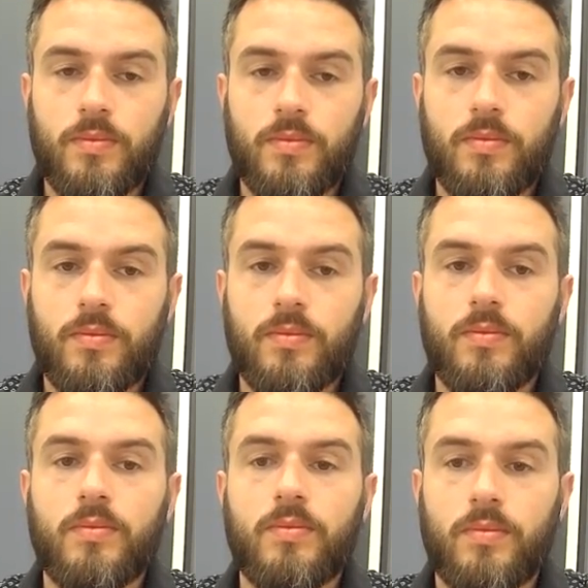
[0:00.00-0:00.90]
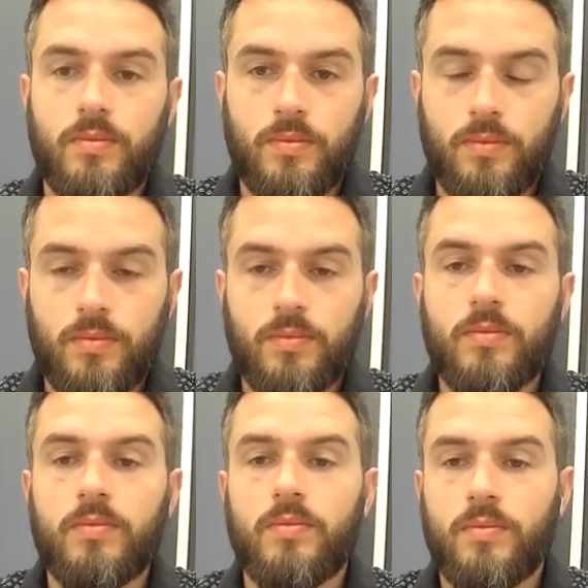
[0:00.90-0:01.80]

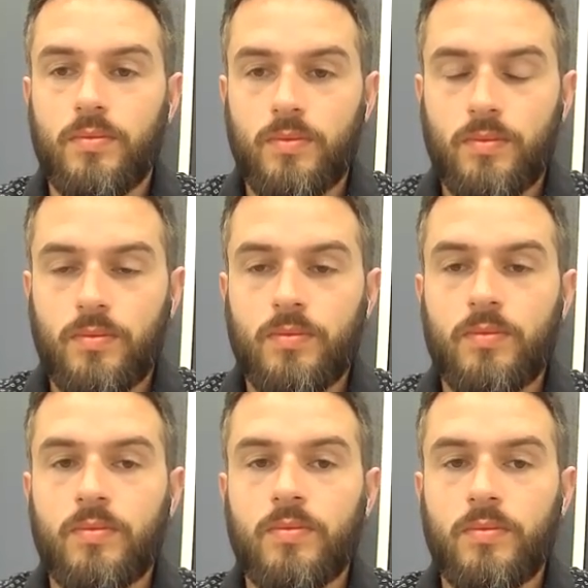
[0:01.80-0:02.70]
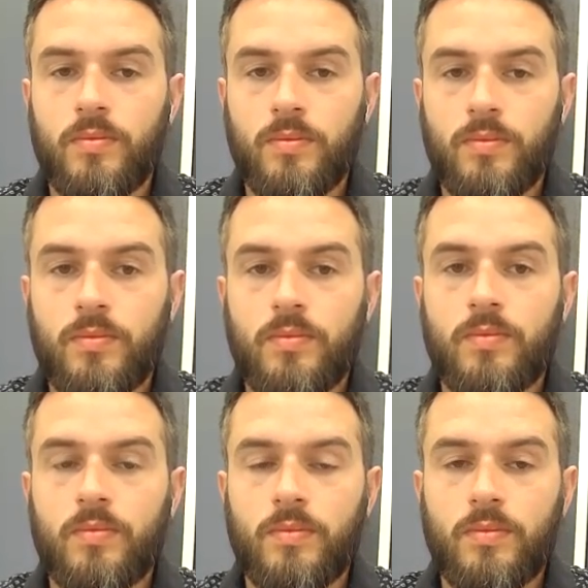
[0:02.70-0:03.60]

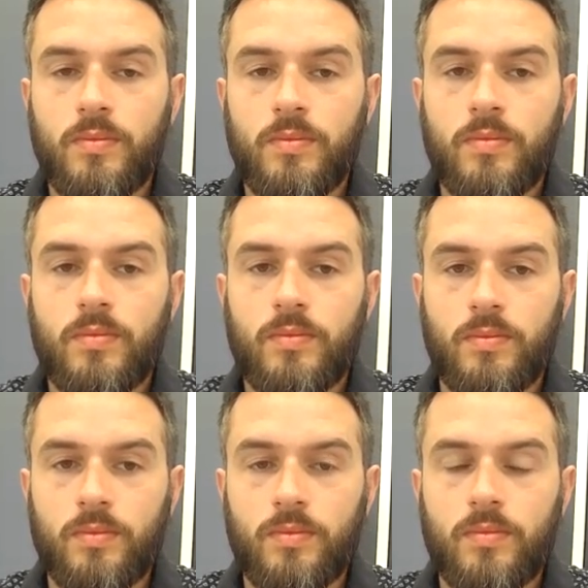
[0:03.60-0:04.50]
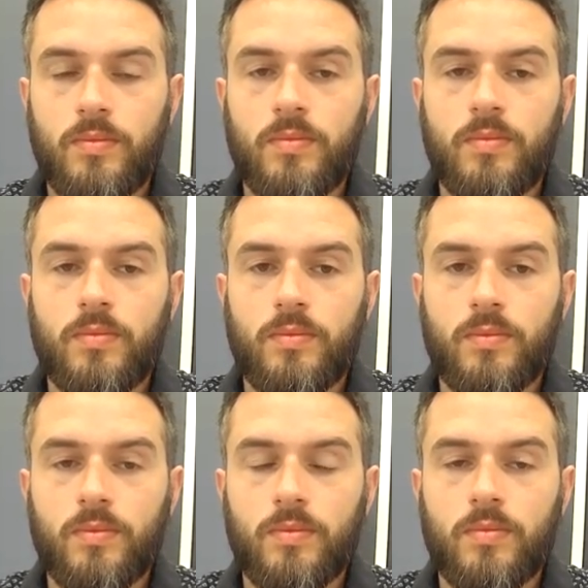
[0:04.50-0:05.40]

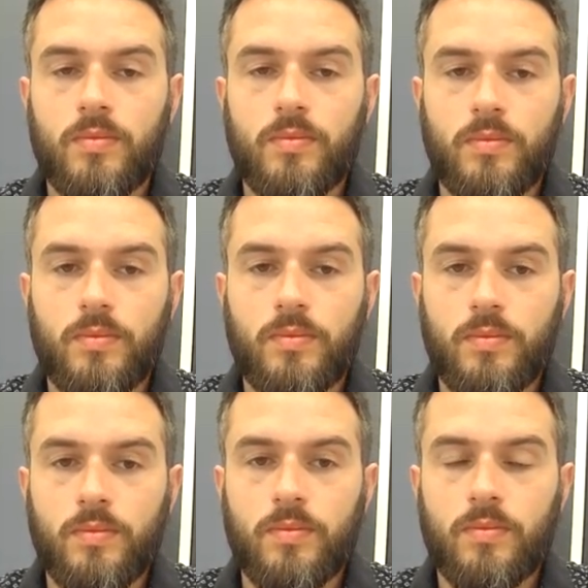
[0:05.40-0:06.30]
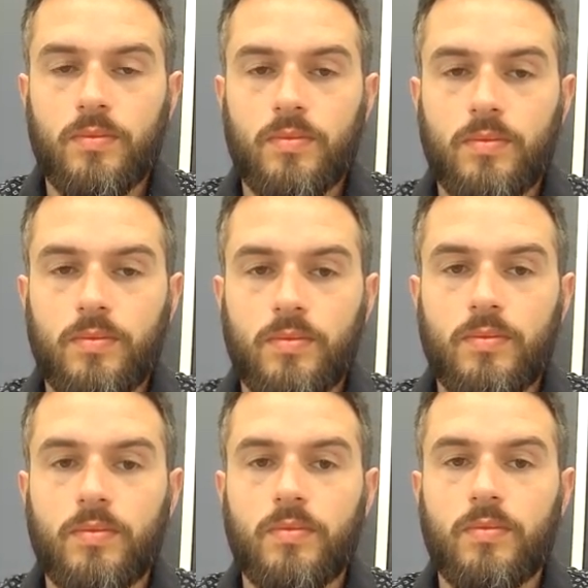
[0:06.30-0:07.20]

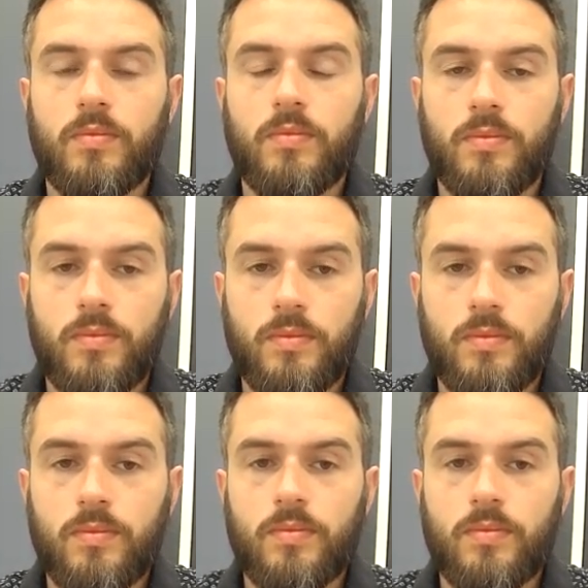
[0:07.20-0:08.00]
No words are spoken by the person on screen.